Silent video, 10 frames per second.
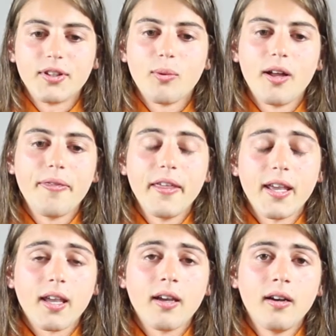the one
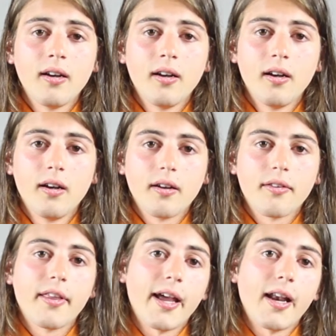thing
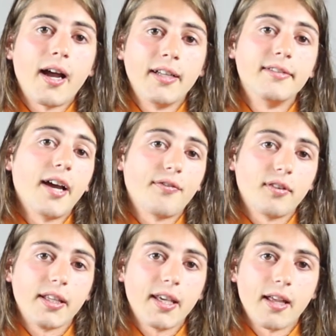that I
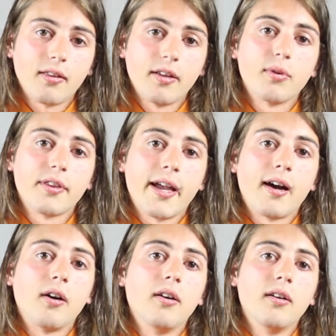definitely can't live
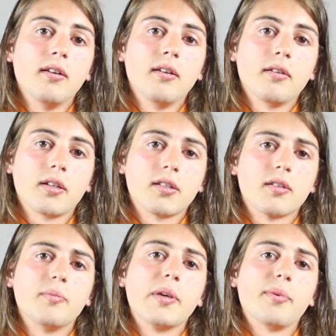without, because
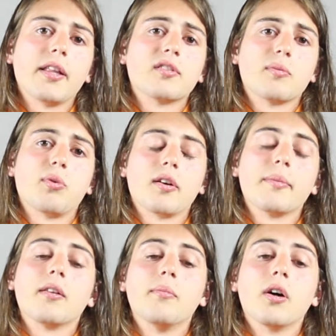the people that supported me
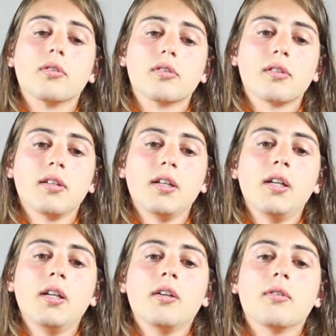the most
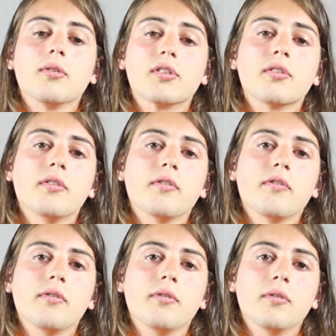was
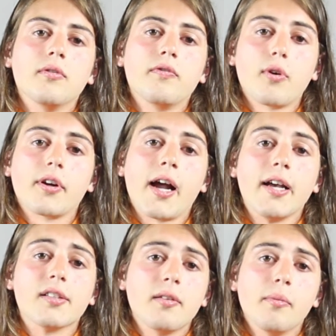four
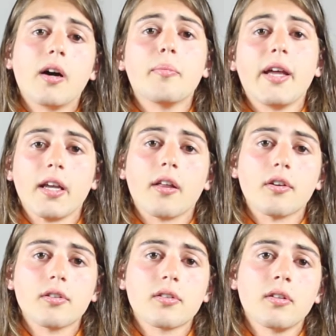guys, among many
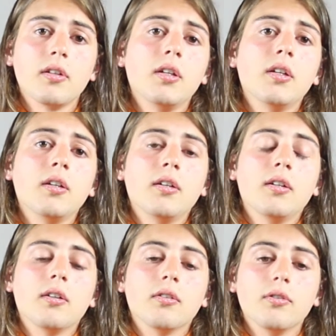others.
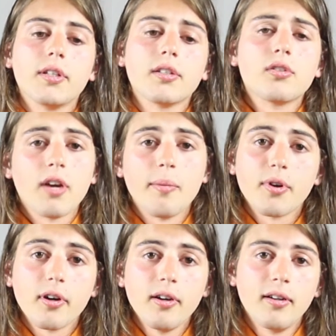Lucas
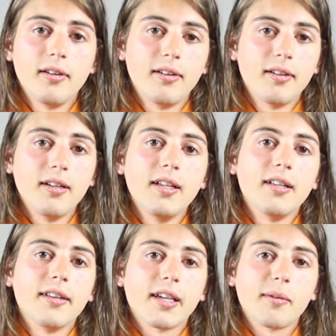Tremper,
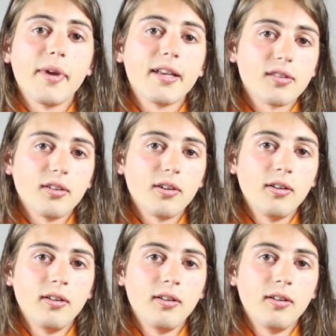Nick Mezel,